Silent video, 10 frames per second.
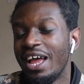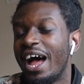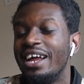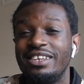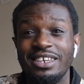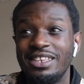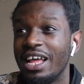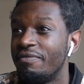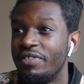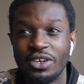I did
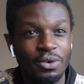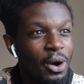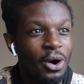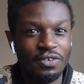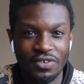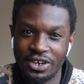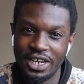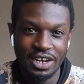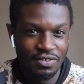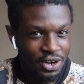that video over a
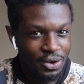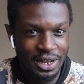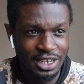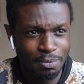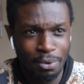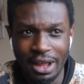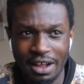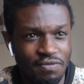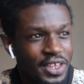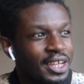year ago at this point,
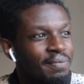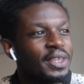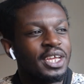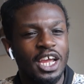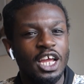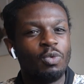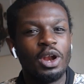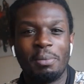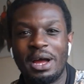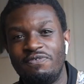I think. It was
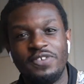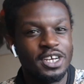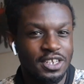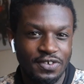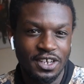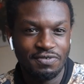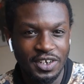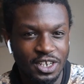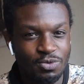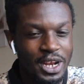one of my first
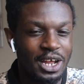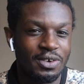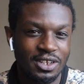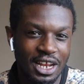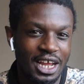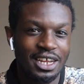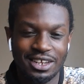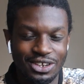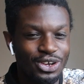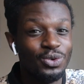videos when I was
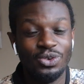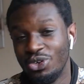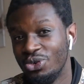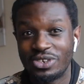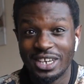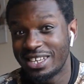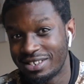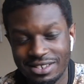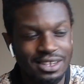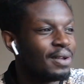like, you know, new to
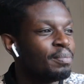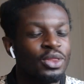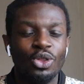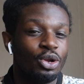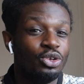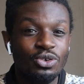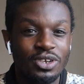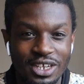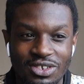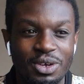this. Not new
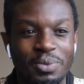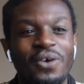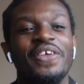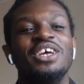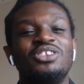to this no more.